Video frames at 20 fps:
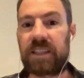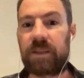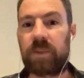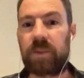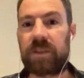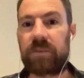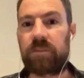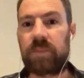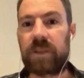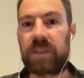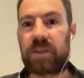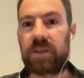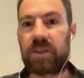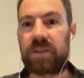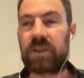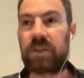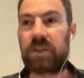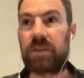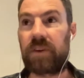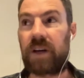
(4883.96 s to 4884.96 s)
that we
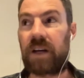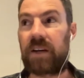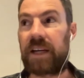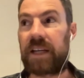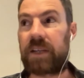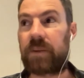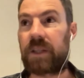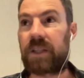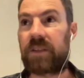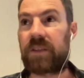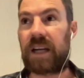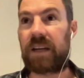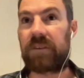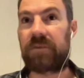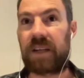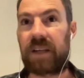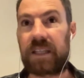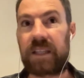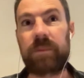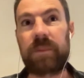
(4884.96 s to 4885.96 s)
couldn't do via equity
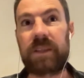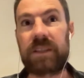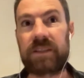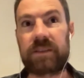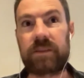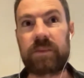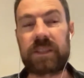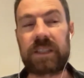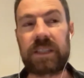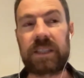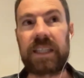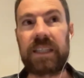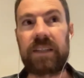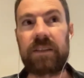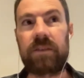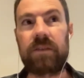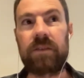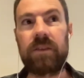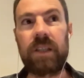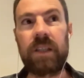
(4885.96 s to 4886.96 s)
crowdfunding because it was
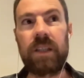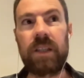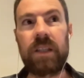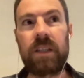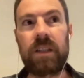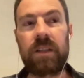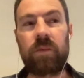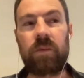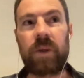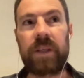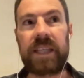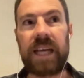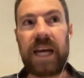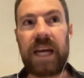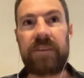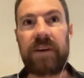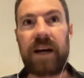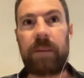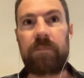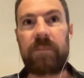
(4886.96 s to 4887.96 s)
illegal. We
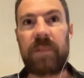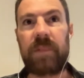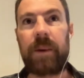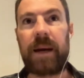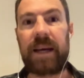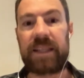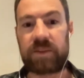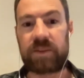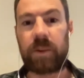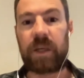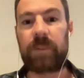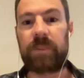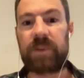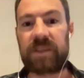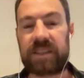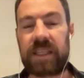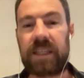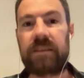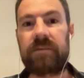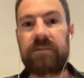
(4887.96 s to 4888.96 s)
gave up about
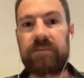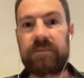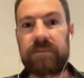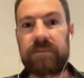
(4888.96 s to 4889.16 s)
20%.